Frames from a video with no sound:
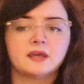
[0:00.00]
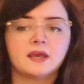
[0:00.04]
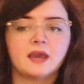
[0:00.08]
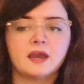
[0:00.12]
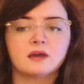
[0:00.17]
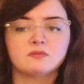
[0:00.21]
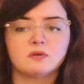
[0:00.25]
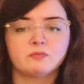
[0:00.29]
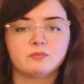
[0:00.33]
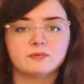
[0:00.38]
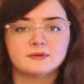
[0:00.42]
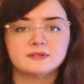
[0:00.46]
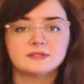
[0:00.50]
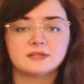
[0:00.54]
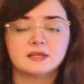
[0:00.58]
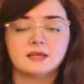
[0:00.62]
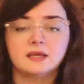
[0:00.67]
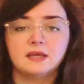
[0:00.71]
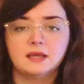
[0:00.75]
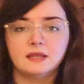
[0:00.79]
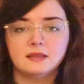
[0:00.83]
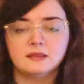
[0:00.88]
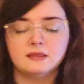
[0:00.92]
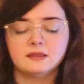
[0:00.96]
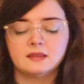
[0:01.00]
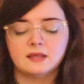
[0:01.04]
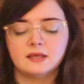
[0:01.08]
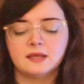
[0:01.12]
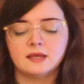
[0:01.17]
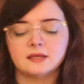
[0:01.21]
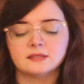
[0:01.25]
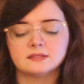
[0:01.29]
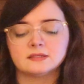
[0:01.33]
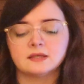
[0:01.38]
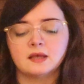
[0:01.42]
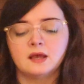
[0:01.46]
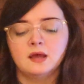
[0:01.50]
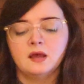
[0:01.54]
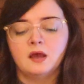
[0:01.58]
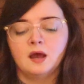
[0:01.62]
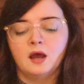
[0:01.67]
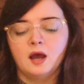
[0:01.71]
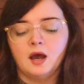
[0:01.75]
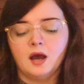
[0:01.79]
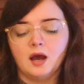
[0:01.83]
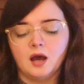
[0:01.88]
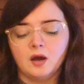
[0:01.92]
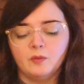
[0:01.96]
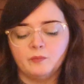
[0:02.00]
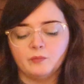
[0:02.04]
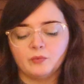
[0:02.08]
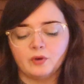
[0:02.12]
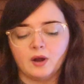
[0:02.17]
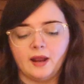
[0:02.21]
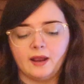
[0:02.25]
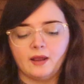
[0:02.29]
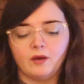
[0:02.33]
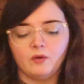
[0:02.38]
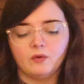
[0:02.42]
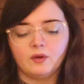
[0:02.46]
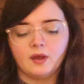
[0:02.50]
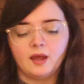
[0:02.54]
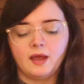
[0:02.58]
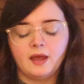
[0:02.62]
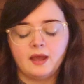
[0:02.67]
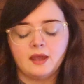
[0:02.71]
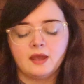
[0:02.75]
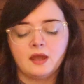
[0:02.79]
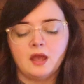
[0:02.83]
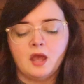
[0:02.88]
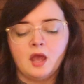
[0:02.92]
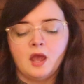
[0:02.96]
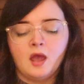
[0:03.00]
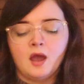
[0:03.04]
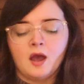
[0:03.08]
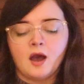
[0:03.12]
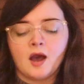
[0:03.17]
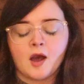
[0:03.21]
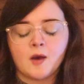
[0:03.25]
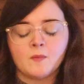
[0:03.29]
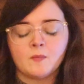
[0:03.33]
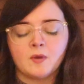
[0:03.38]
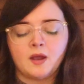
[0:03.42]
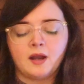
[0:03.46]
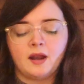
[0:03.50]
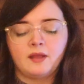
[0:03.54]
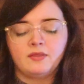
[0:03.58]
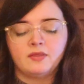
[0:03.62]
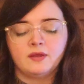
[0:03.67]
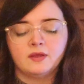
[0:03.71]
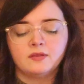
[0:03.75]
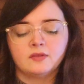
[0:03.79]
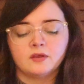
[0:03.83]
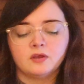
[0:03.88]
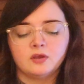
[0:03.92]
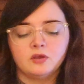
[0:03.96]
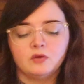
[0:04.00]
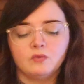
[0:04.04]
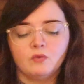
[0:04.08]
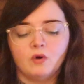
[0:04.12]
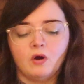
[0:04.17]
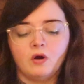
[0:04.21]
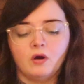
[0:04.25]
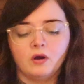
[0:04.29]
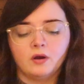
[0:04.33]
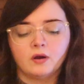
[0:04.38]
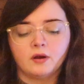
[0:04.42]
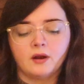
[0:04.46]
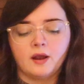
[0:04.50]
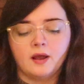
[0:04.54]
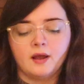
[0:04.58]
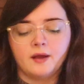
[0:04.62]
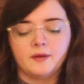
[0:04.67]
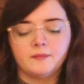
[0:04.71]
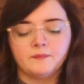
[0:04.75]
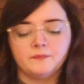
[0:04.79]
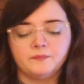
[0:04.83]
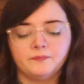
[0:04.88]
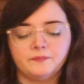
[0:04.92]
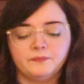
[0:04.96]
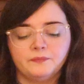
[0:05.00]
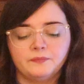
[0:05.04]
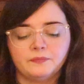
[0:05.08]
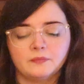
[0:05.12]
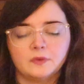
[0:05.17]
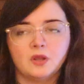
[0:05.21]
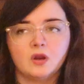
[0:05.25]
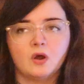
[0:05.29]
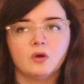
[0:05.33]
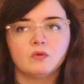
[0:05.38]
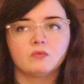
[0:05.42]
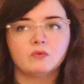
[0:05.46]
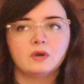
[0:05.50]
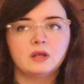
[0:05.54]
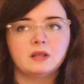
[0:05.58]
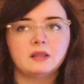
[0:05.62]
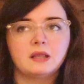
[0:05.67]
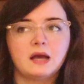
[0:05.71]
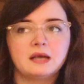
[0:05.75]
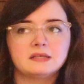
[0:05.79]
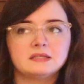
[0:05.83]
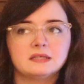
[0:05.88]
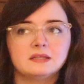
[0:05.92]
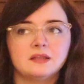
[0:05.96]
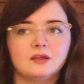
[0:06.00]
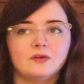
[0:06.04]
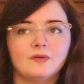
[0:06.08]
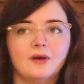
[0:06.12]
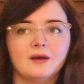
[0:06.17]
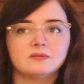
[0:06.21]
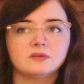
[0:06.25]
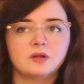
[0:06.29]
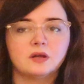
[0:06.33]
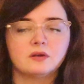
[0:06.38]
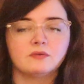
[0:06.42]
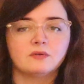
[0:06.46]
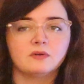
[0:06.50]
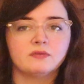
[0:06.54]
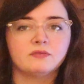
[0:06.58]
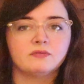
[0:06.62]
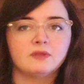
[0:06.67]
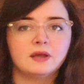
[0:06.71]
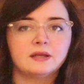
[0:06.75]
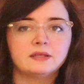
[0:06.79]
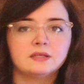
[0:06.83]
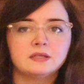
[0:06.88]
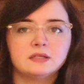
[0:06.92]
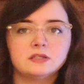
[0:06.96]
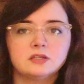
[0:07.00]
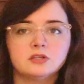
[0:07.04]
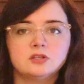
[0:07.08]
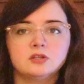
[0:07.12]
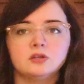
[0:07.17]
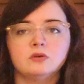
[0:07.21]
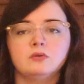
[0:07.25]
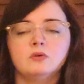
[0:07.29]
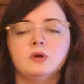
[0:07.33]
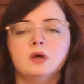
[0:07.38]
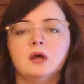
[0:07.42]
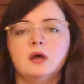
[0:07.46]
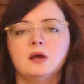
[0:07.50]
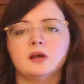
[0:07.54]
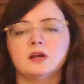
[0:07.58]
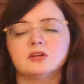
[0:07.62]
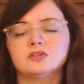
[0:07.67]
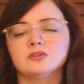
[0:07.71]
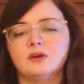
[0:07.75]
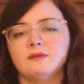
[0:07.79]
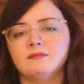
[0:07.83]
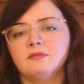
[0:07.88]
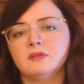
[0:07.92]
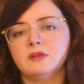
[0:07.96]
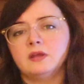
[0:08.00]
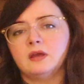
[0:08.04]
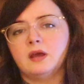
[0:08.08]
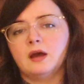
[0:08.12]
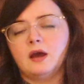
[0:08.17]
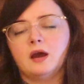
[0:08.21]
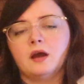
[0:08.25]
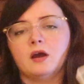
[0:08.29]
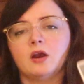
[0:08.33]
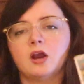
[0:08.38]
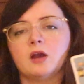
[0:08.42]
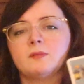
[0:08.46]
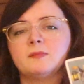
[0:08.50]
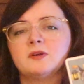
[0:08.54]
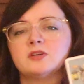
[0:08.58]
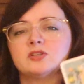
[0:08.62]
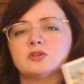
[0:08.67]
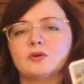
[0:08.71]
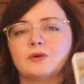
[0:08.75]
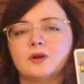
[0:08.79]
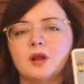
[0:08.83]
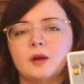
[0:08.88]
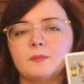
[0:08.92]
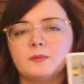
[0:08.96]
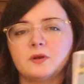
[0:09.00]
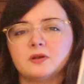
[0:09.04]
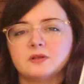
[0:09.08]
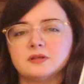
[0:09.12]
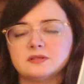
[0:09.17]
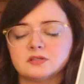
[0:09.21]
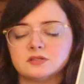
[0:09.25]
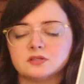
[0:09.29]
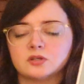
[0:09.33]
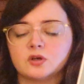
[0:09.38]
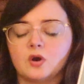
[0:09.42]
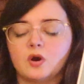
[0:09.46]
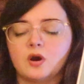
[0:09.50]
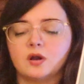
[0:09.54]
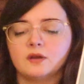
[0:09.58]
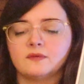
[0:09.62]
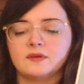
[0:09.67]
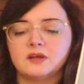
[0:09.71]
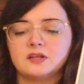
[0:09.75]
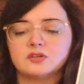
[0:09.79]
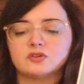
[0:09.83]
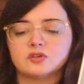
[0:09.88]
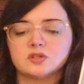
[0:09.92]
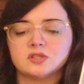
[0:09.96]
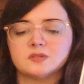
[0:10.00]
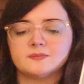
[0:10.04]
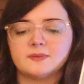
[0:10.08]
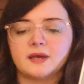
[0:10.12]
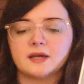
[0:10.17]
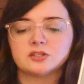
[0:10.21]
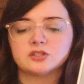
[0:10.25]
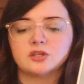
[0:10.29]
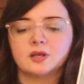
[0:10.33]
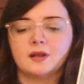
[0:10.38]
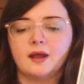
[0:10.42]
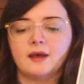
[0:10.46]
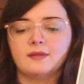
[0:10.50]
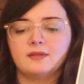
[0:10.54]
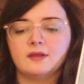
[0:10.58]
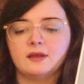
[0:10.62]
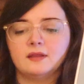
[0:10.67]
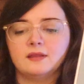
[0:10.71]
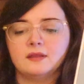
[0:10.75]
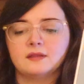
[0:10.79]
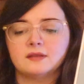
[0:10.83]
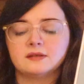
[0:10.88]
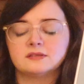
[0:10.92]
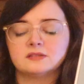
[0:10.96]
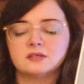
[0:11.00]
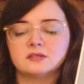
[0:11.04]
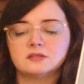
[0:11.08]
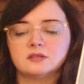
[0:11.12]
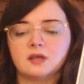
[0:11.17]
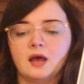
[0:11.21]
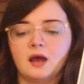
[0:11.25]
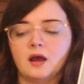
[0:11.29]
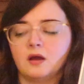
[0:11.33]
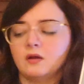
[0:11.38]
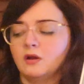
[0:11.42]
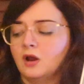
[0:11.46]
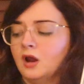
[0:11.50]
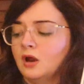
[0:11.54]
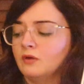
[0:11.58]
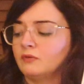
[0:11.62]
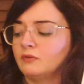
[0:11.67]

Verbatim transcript: It can represent hidden things upright, okay? Um, and I think that you are, um, you know, realizing that you have a lot of reflecting to do because you have the uh, Hermit showing up here. This is a card of introspection. I think that this is uh,